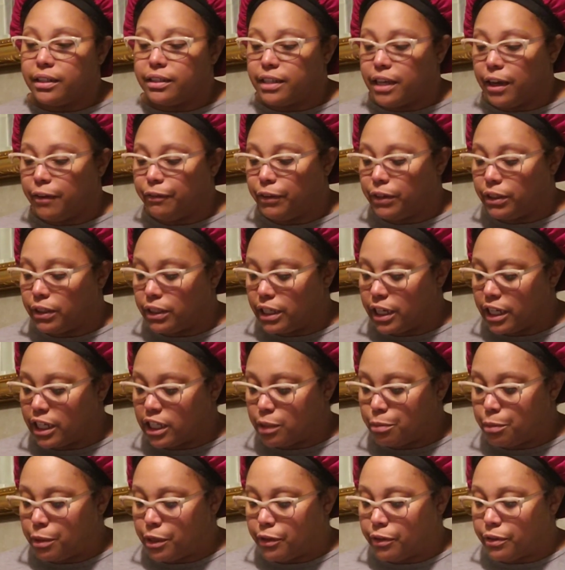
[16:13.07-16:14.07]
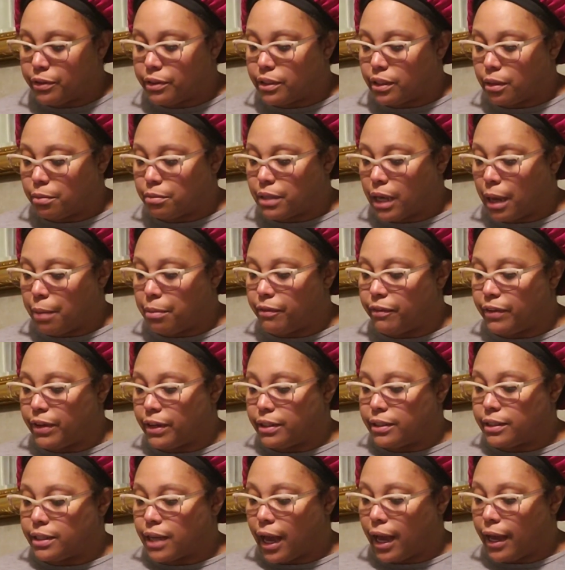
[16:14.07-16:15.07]
definitely experience some type of
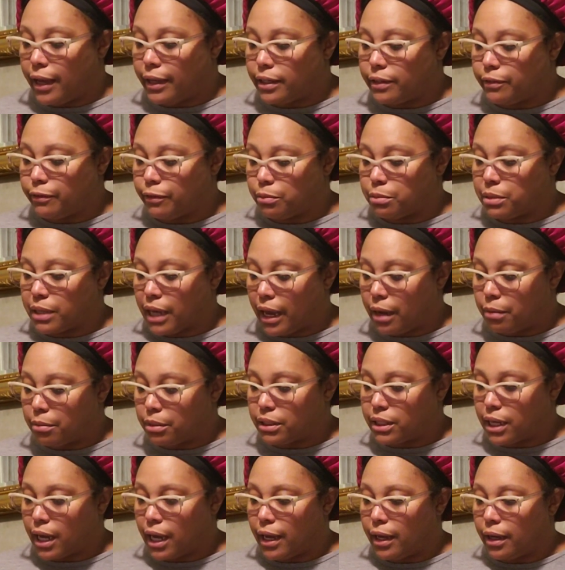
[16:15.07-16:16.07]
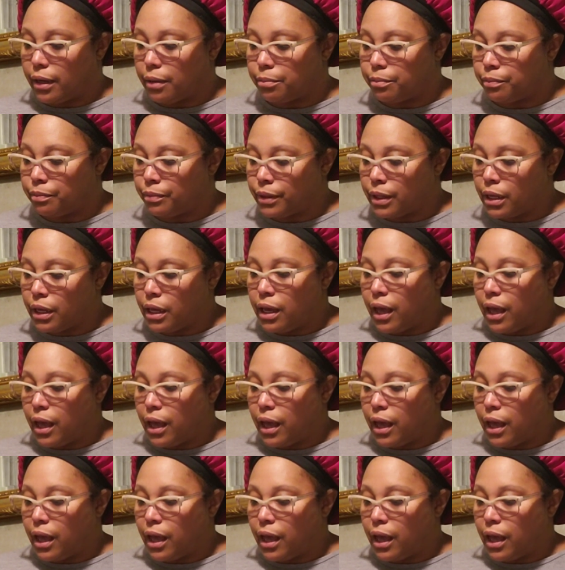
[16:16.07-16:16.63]
anxiety from time to time.